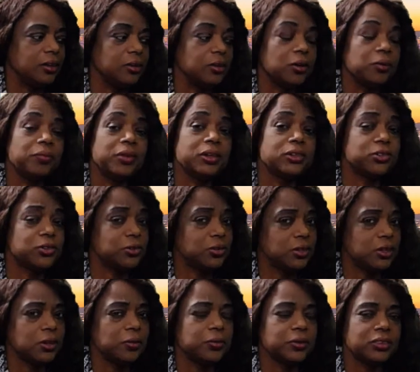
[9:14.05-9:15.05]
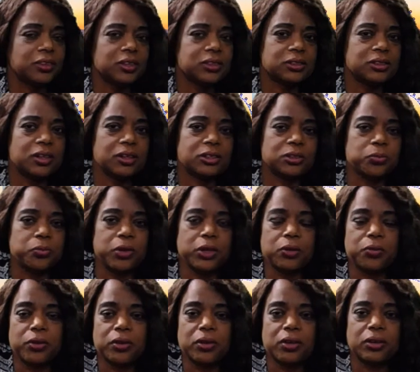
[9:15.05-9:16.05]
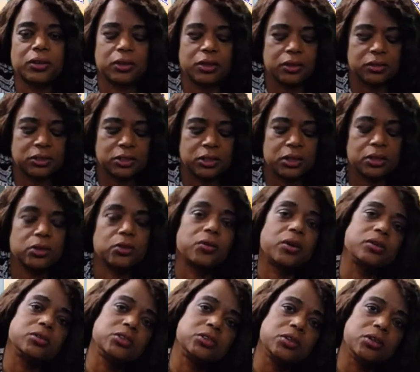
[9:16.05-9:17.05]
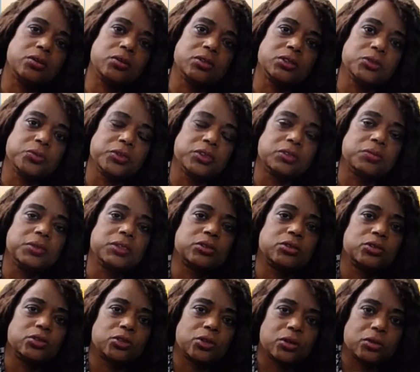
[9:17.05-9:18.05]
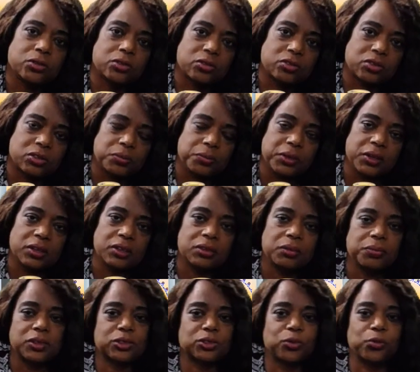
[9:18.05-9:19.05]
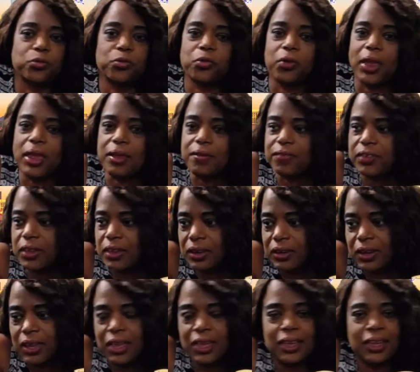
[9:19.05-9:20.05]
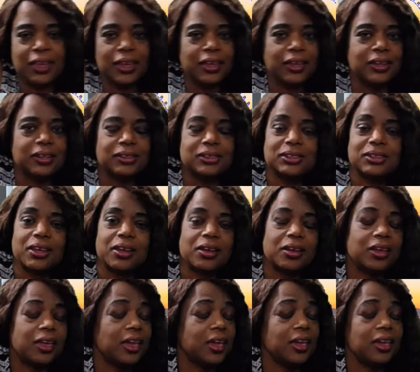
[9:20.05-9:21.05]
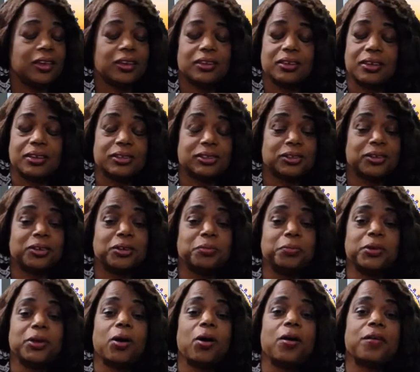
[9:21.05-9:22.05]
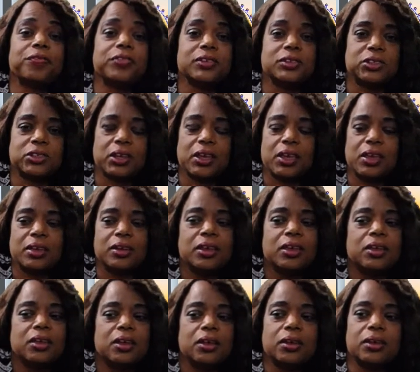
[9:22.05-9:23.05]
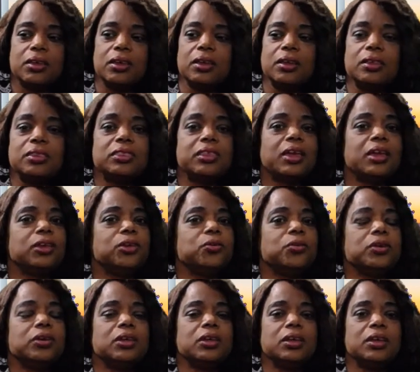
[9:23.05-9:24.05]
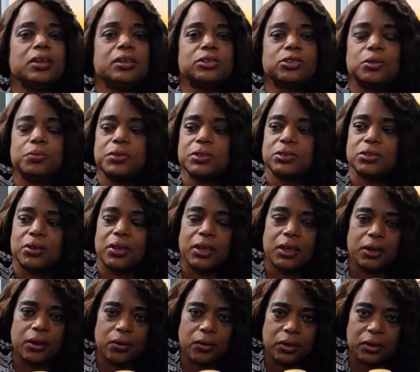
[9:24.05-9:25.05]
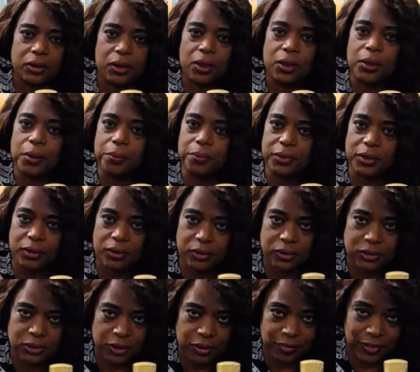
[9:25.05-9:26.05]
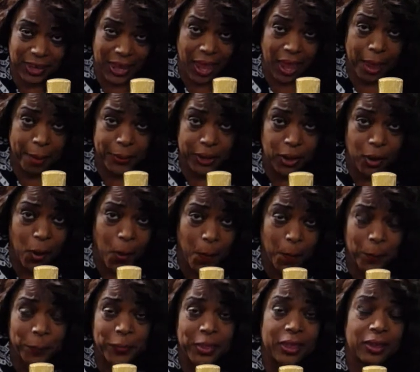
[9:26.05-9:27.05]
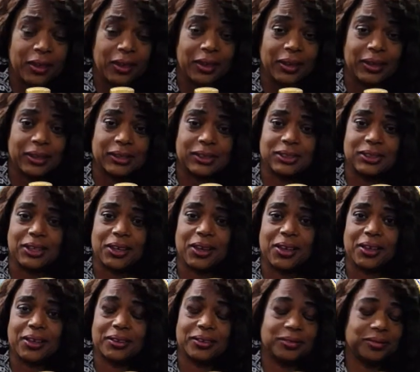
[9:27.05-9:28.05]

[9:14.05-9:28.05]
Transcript: make sure you get with us next week. We're going to continue our series with Mr. Joseph Smith, Miss Raven, and, hey, it's going to be off the chain. Again, thank you again to Mr. Aaron Mills of Cameo, and I